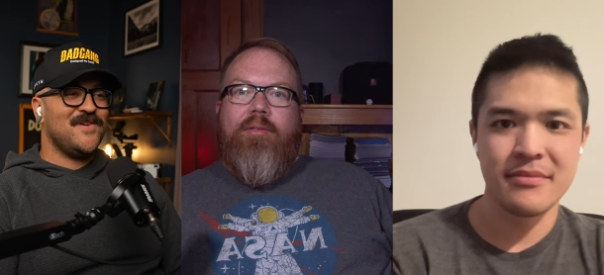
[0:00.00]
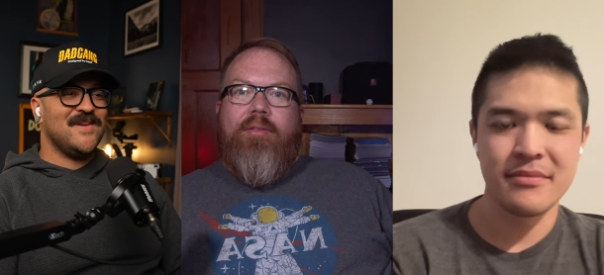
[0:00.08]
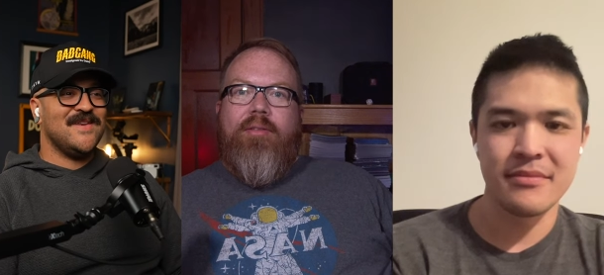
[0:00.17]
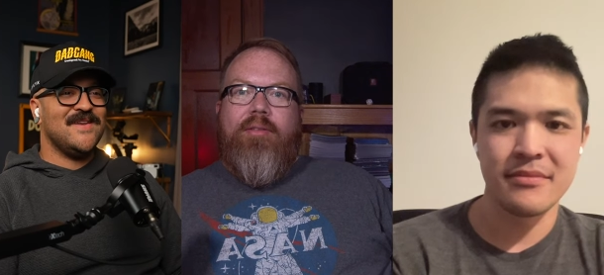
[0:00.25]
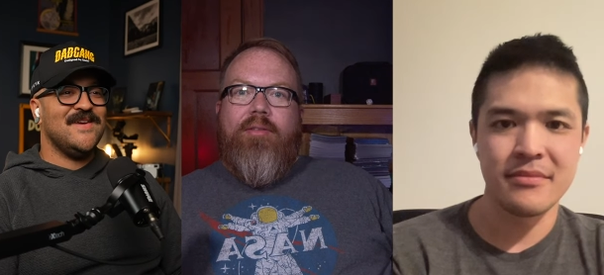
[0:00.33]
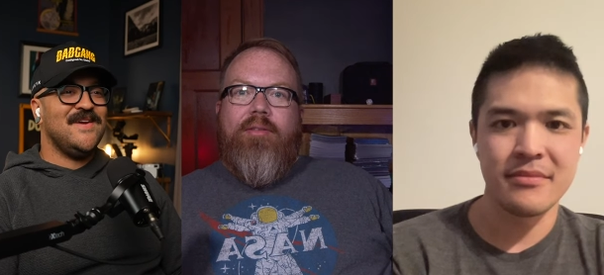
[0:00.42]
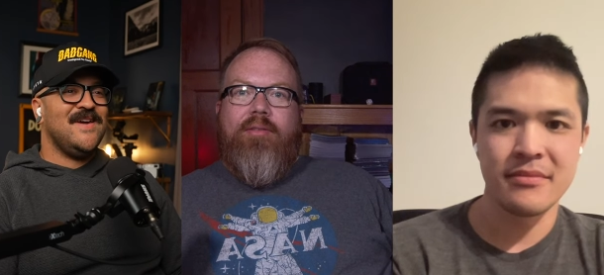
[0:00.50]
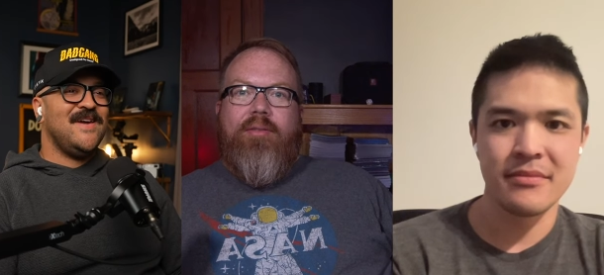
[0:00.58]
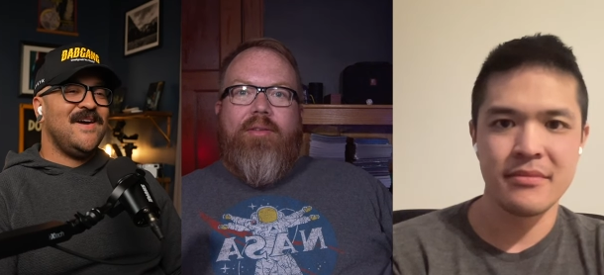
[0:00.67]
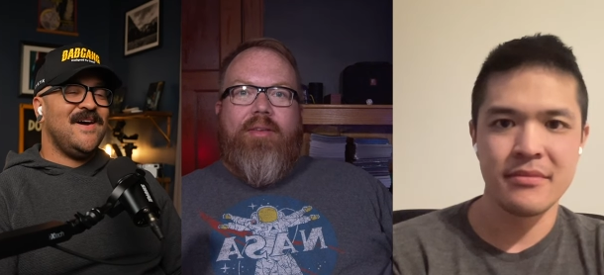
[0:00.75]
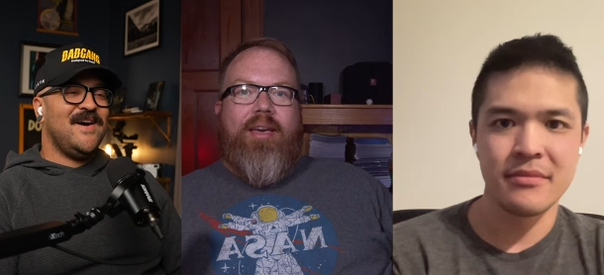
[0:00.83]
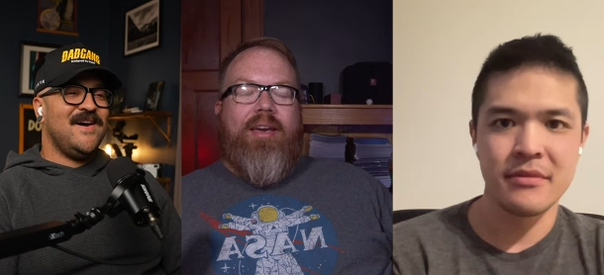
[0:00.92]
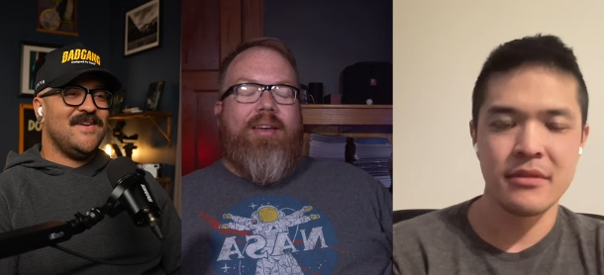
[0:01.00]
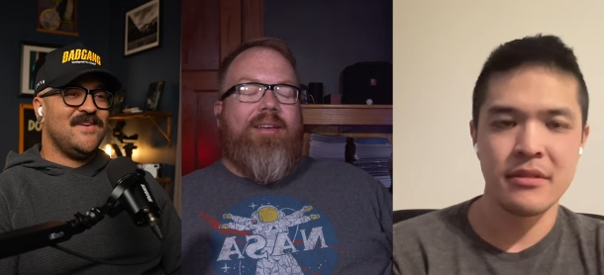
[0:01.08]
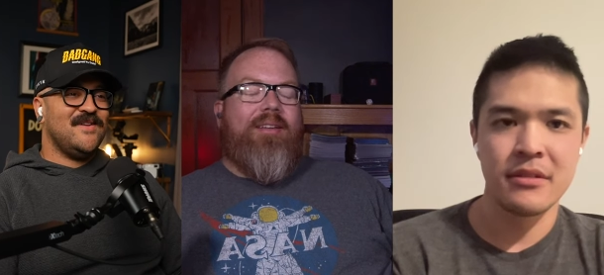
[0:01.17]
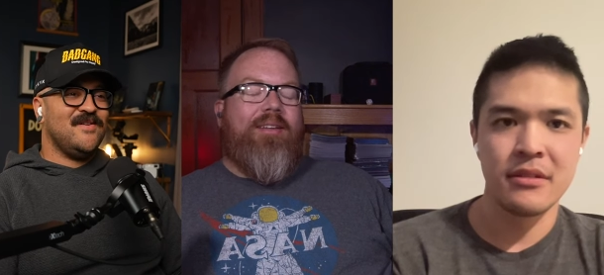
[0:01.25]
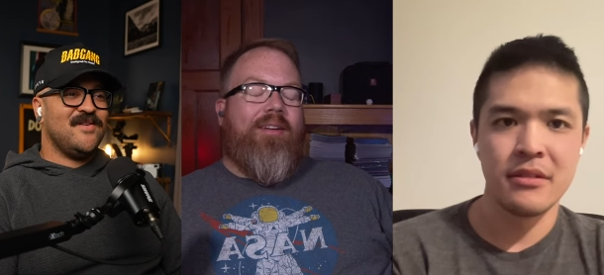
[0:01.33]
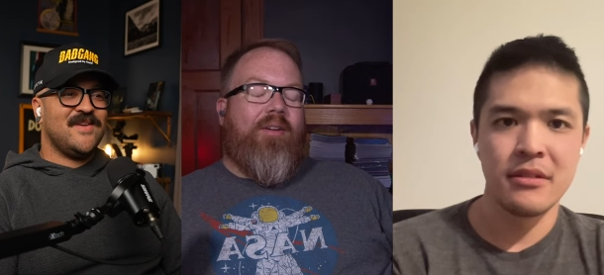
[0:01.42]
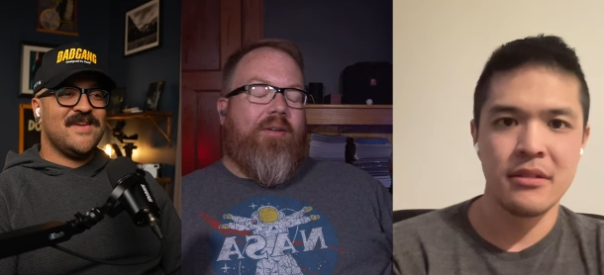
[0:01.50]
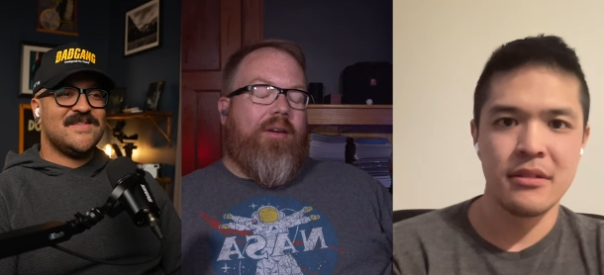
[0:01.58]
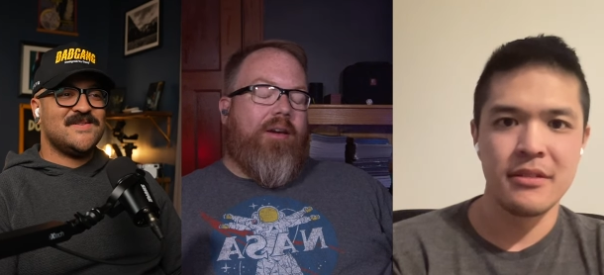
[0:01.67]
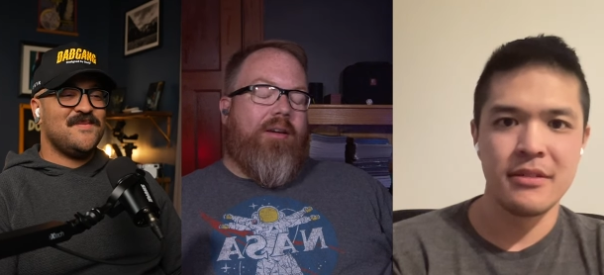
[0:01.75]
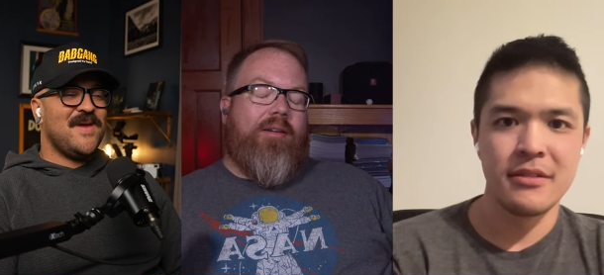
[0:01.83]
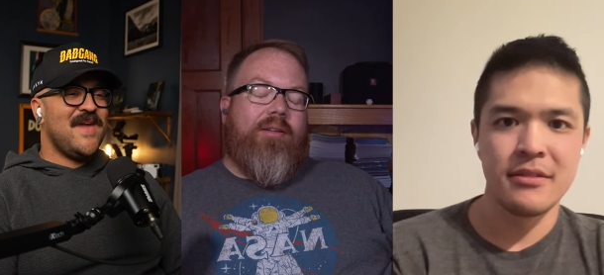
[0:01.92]
Speaker 1: can, uh, you know,
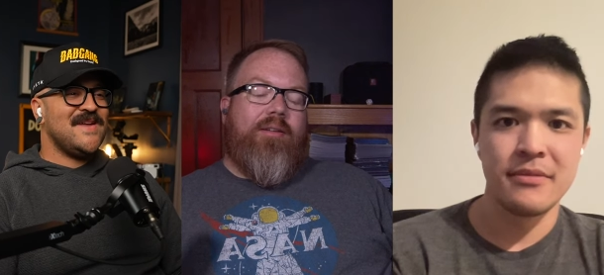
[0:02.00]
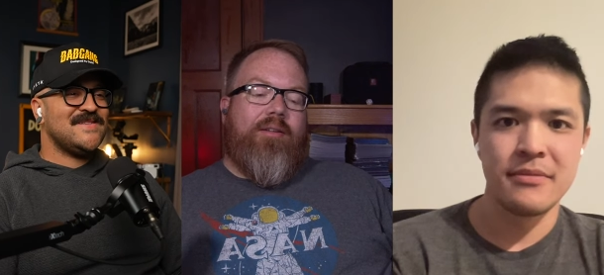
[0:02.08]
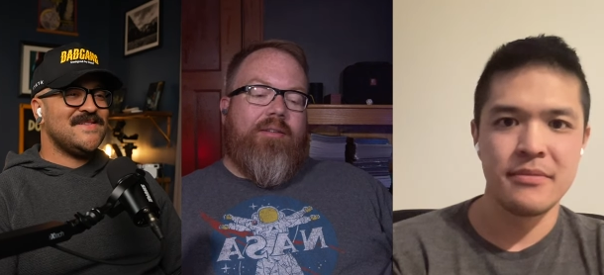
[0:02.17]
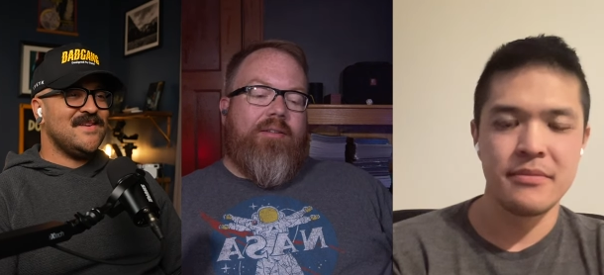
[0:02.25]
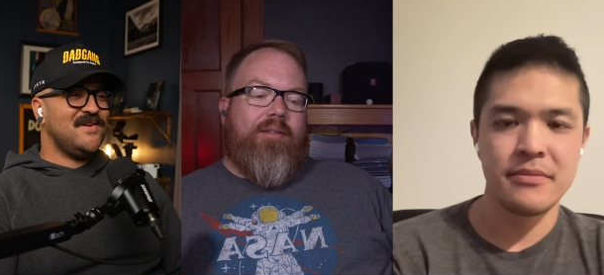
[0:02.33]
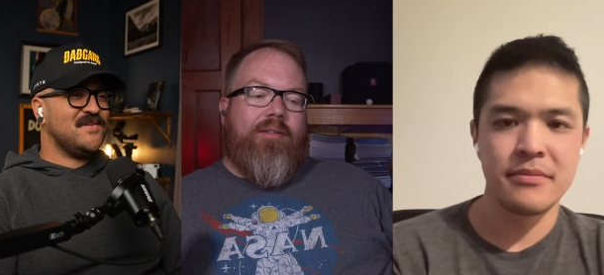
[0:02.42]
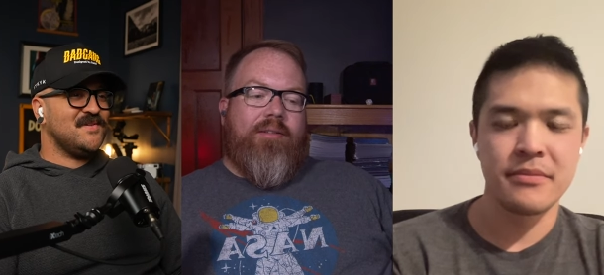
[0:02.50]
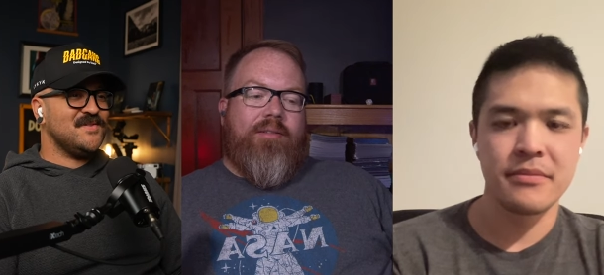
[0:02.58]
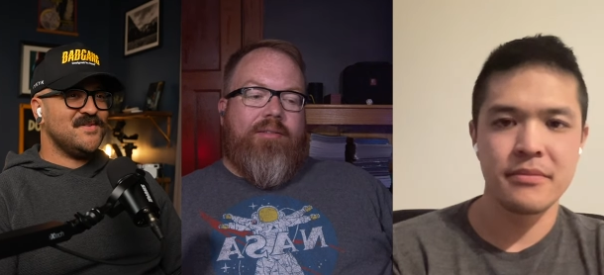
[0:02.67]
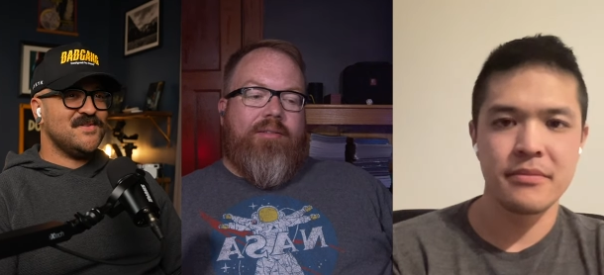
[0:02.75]
get some aunts and uncles